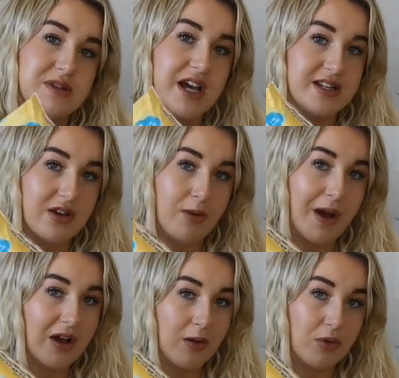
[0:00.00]
some Tesco
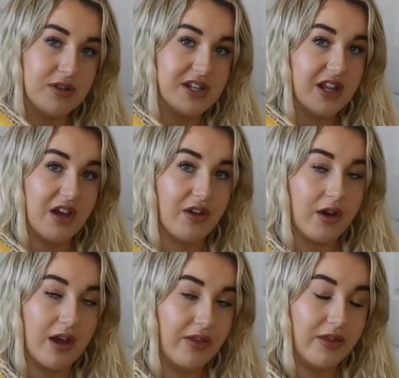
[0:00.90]
backup ones in the other
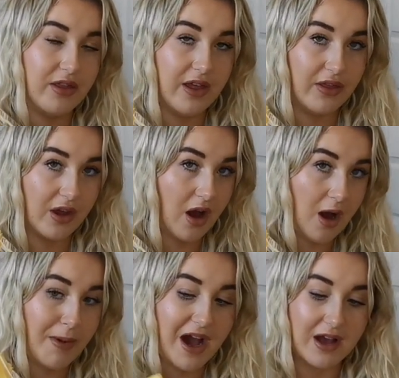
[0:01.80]
in the
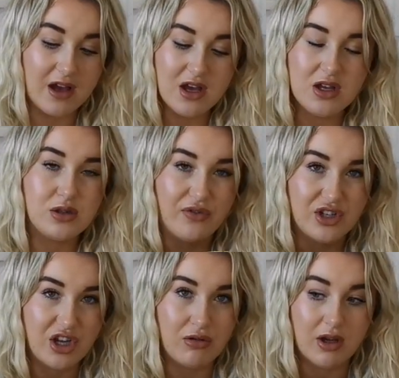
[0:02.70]
car bag. So if I
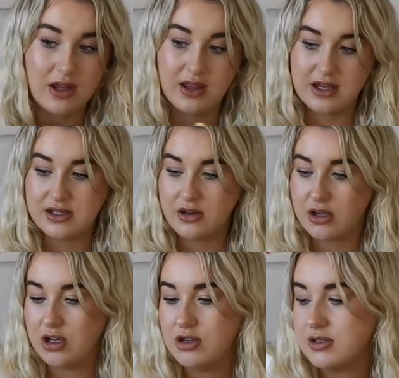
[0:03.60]
don't like these, then I
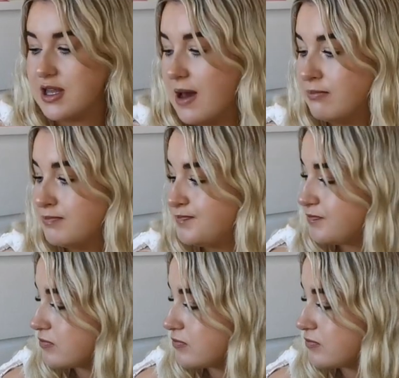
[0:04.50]
can use them.